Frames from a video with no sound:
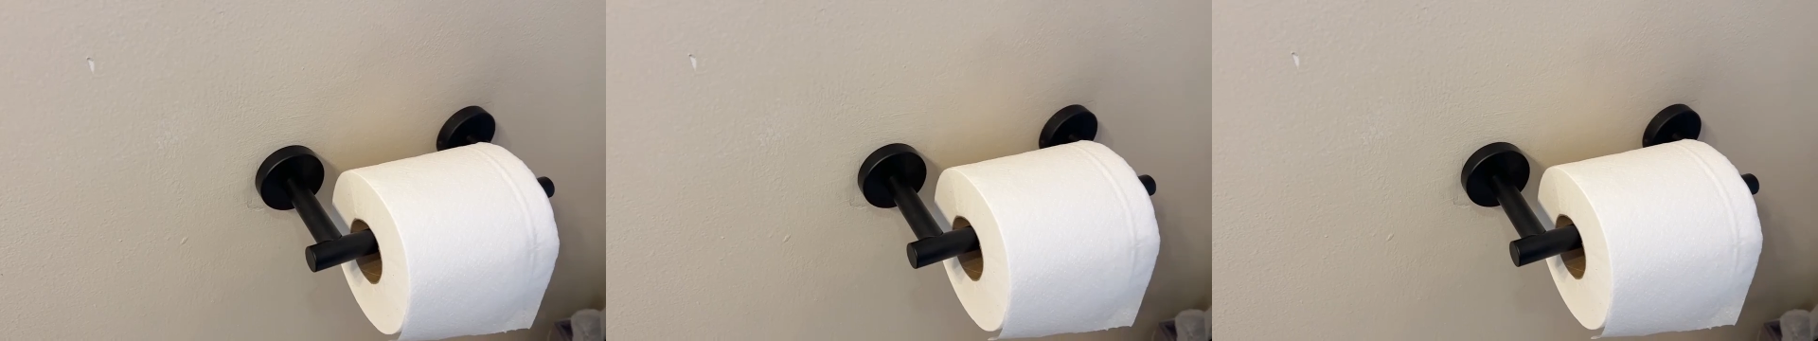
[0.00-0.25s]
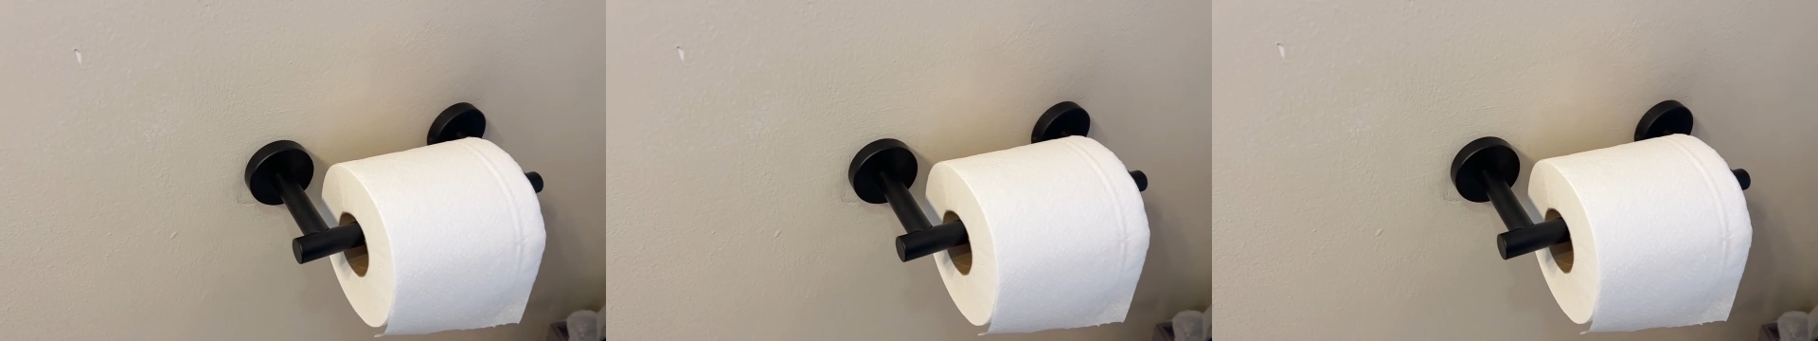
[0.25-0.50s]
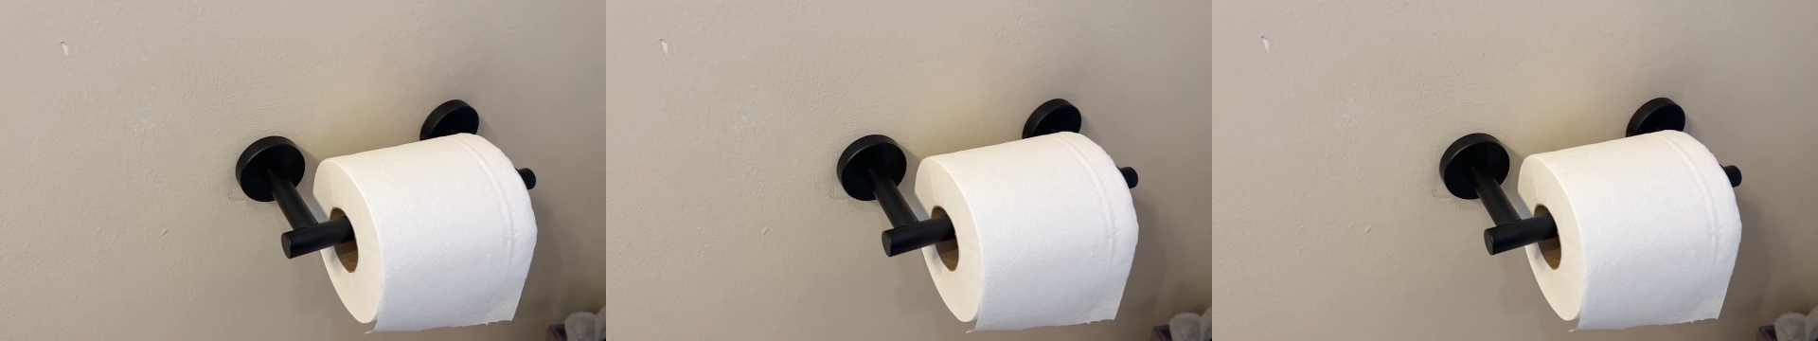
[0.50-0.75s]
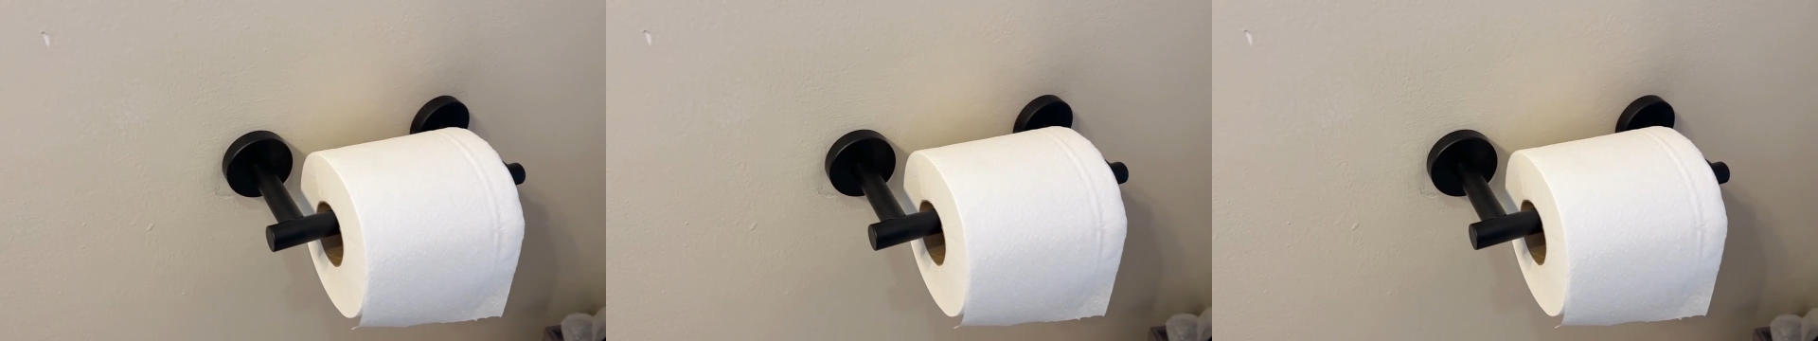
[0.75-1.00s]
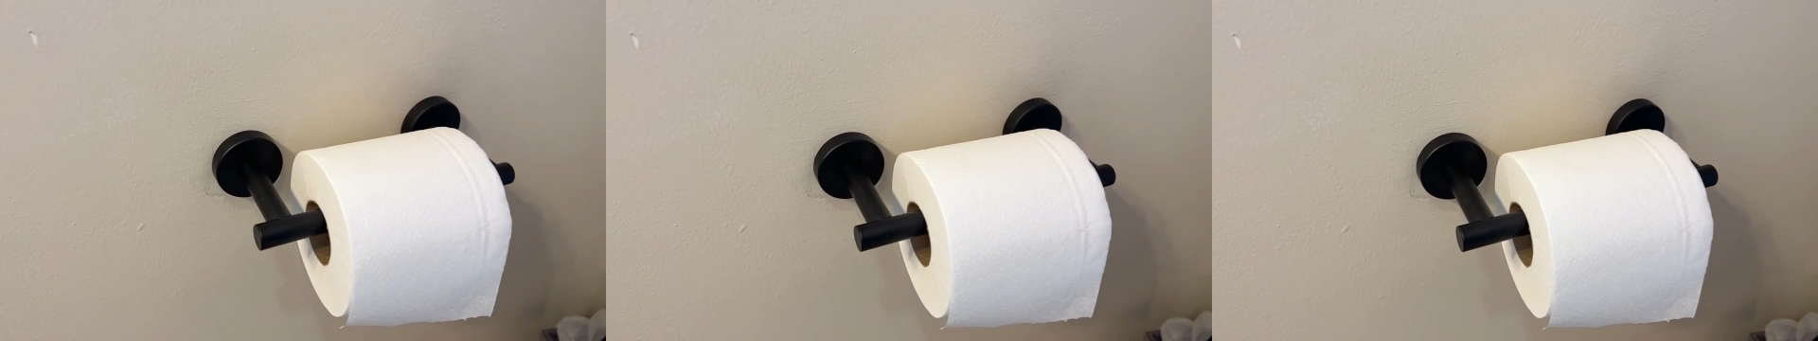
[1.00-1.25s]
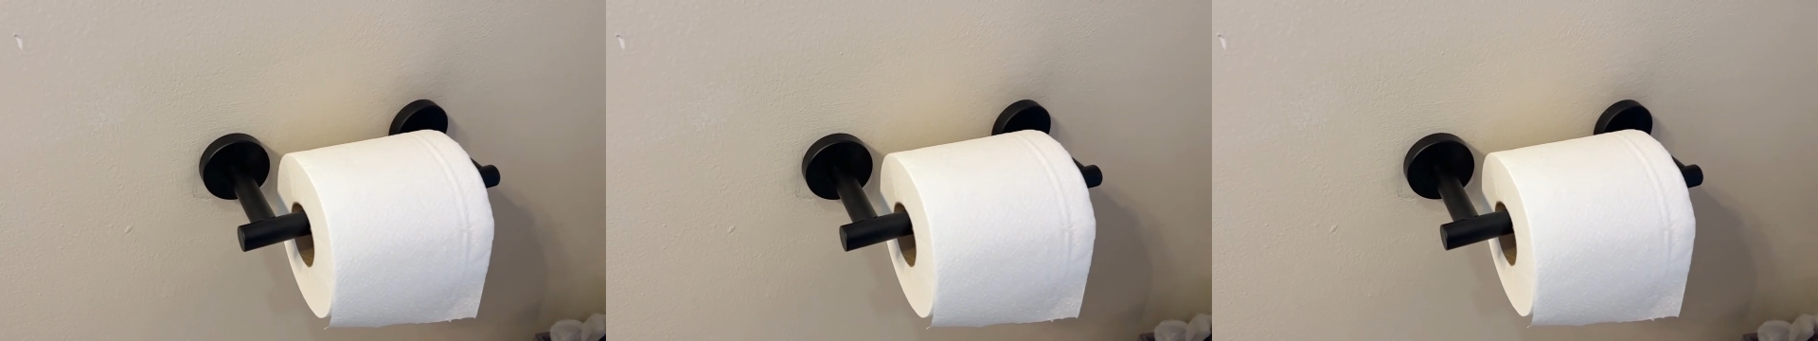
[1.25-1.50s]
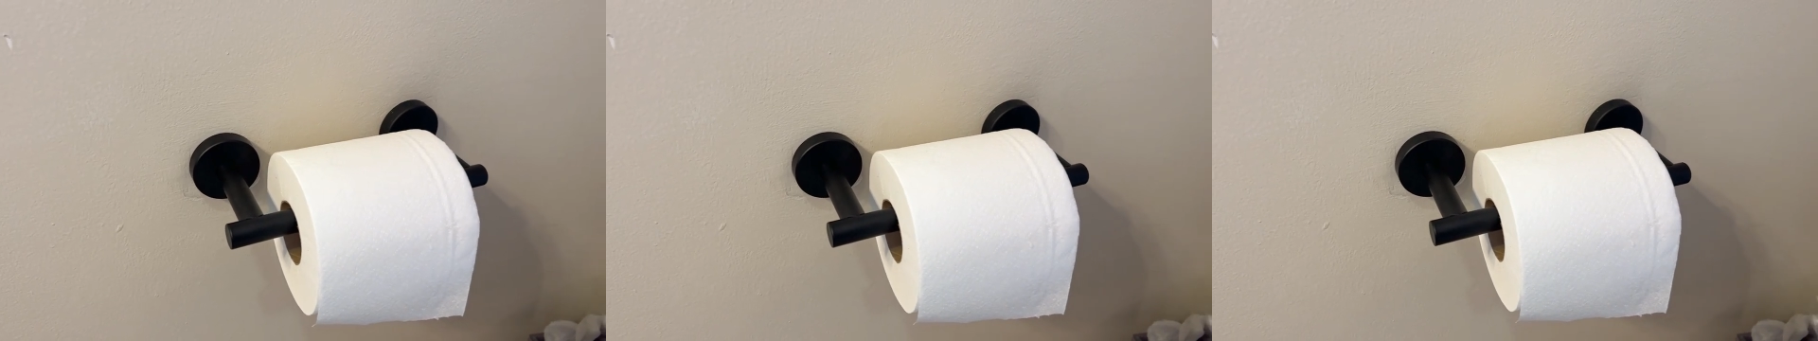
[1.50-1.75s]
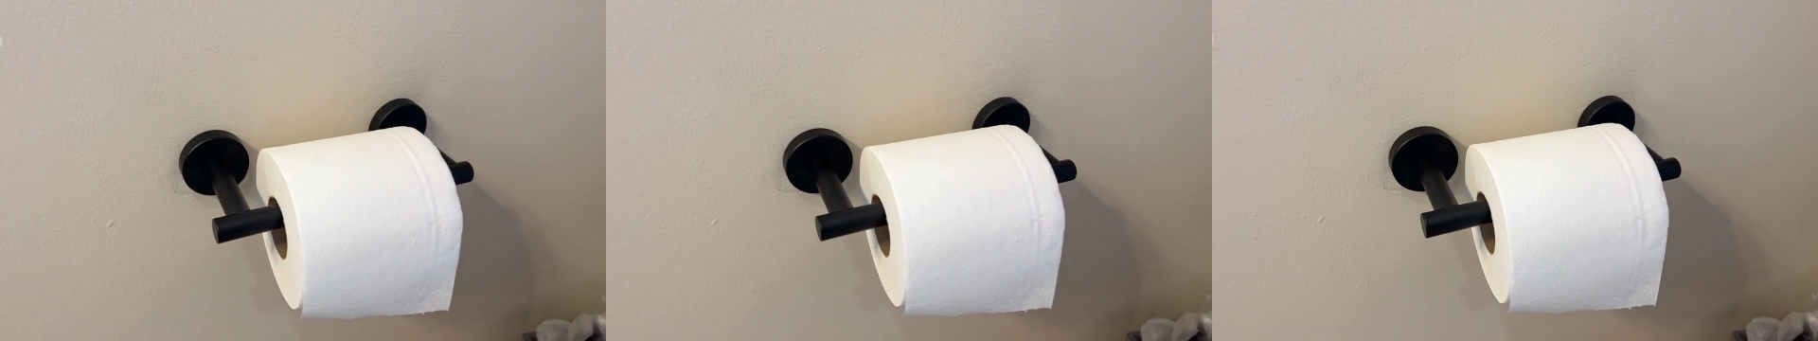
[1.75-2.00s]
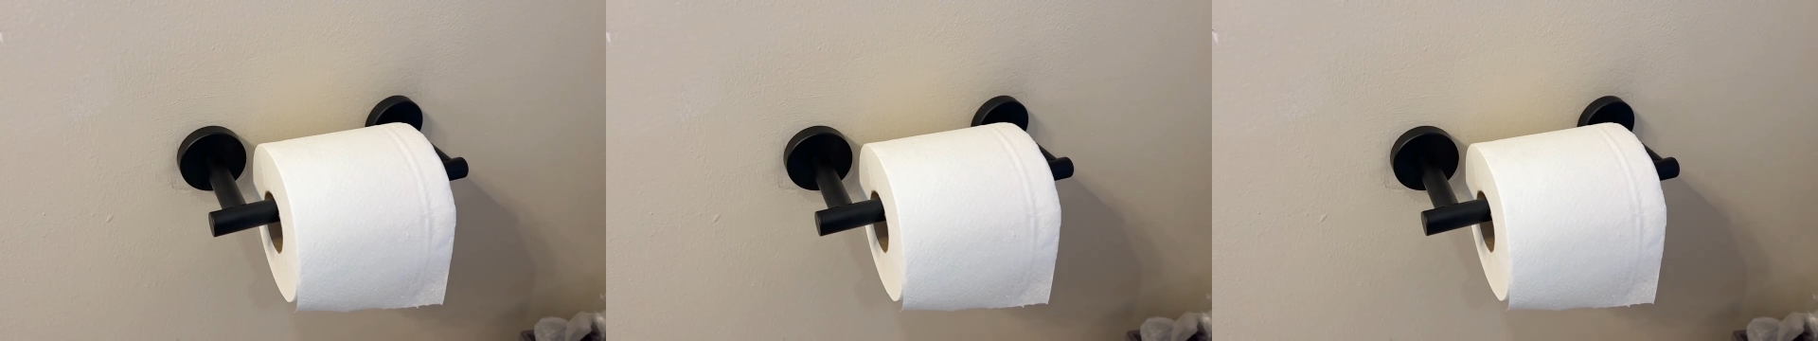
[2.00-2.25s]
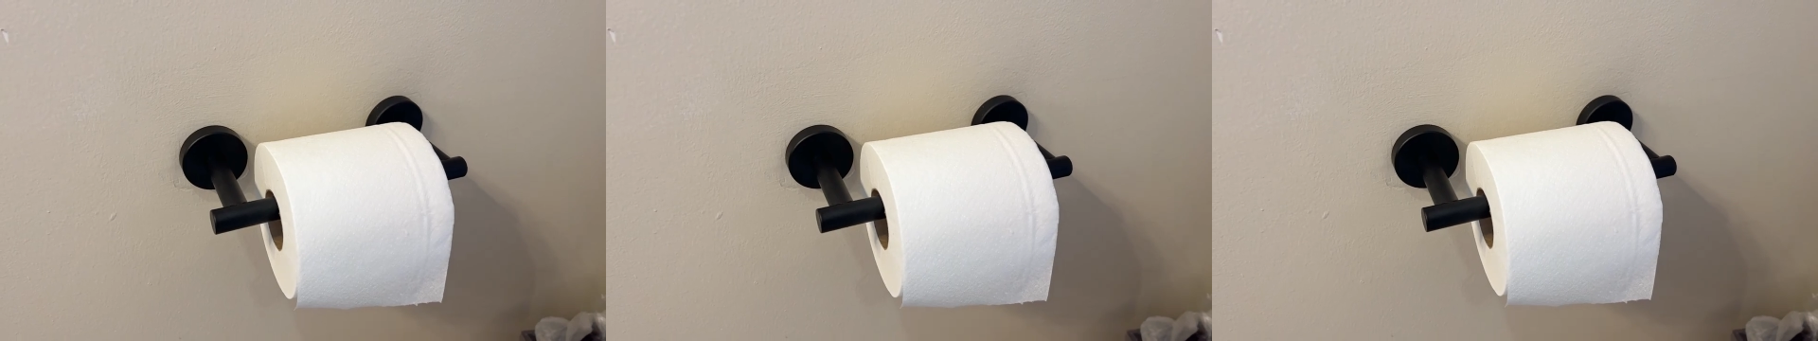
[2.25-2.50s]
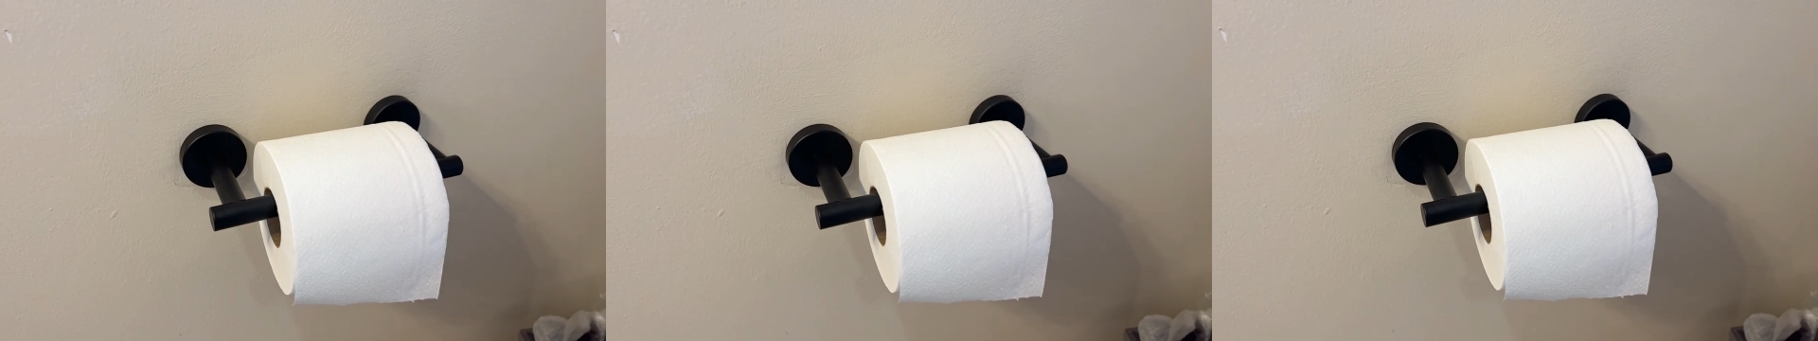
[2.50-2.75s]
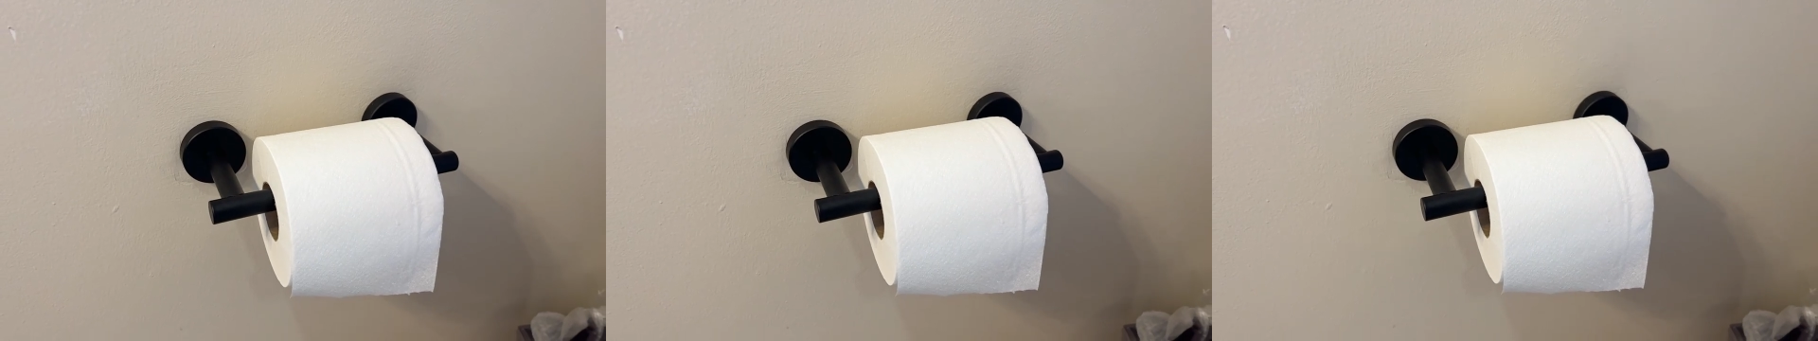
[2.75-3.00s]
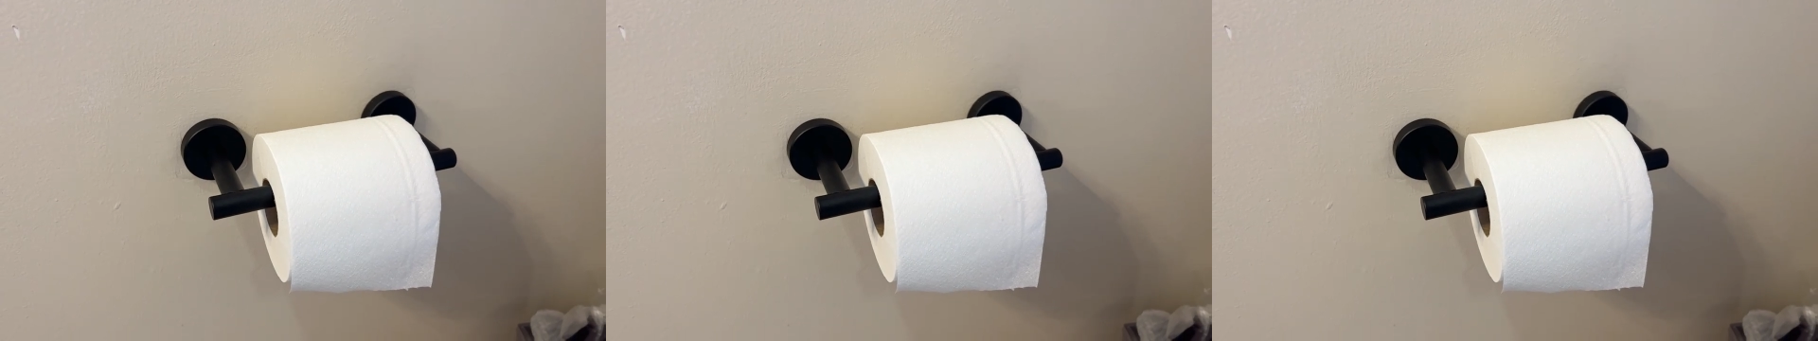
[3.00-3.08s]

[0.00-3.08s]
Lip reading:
Nobody's mouth can be seen.